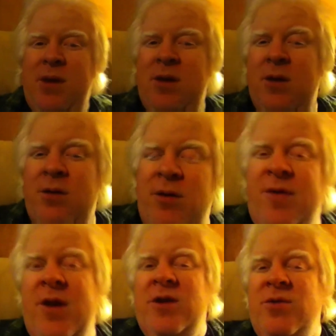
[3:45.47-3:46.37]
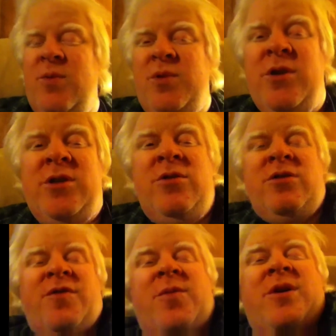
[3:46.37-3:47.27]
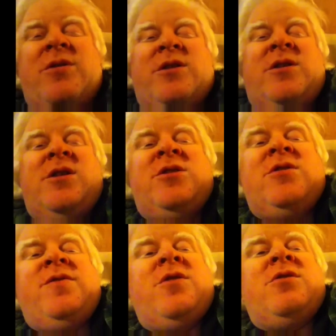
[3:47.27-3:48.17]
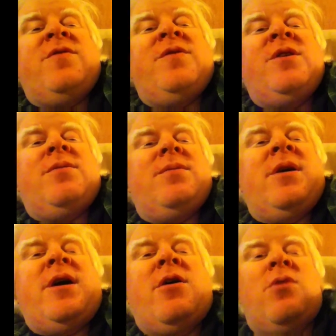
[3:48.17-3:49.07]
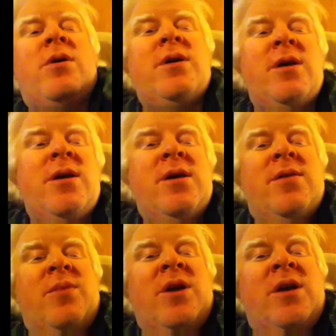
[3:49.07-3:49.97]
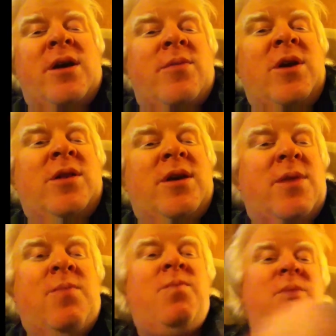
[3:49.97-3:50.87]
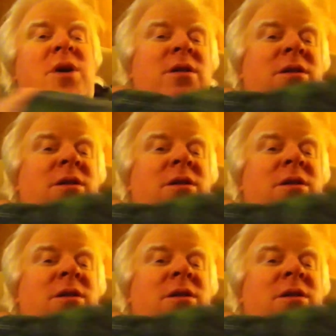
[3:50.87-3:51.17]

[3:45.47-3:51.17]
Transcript: if that's what puts you off about the taste of coffee, ow, man, I mean, they bit